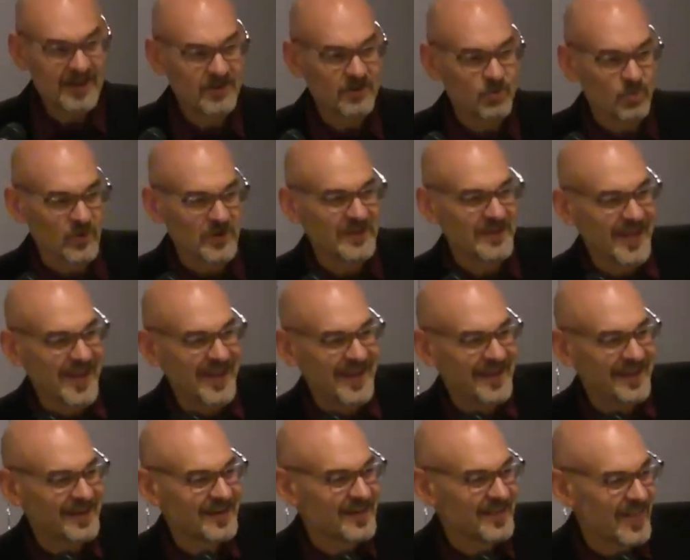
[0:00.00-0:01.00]
to
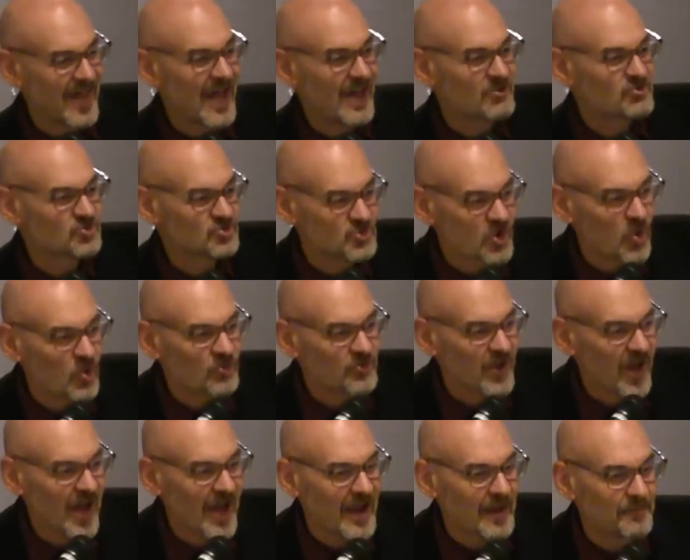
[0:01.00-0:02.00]
regain that
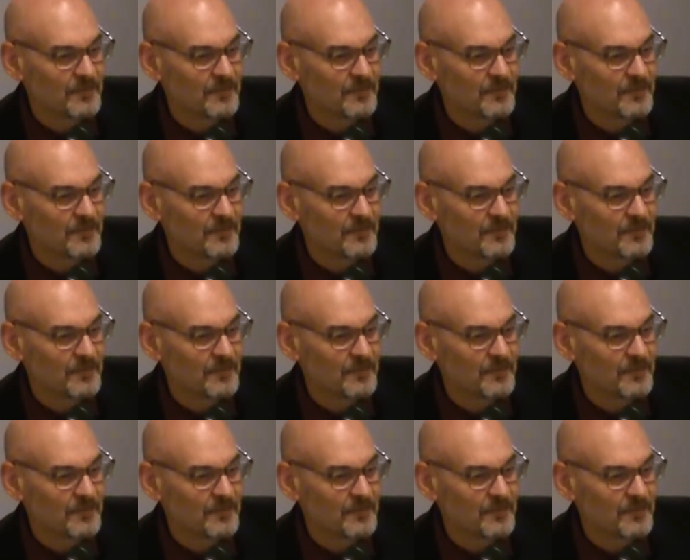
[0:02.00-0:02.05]
showtime